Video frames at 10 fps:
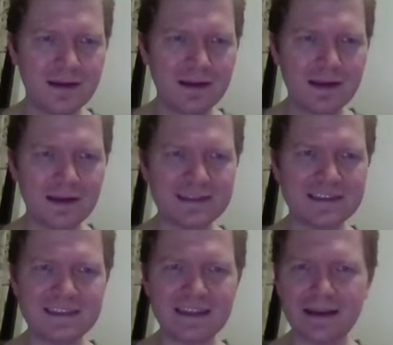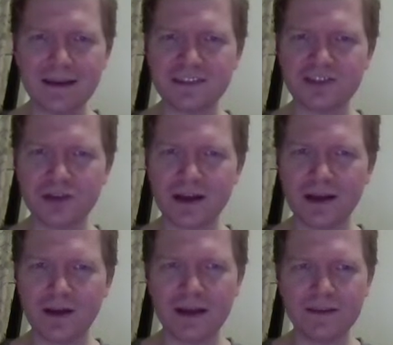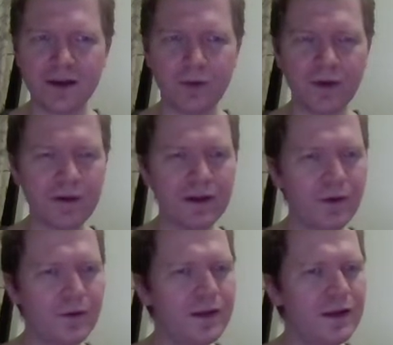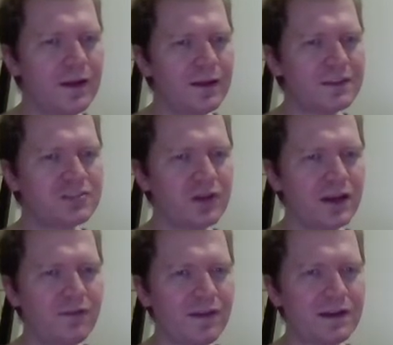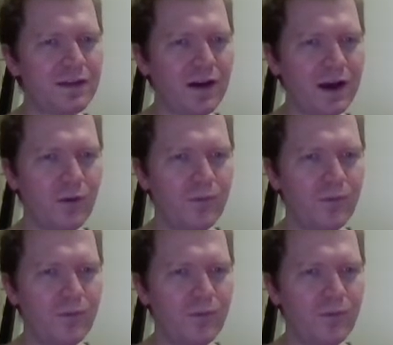Let's see. Let's try. Okay, deck 1 right here. Let's try to find Defile.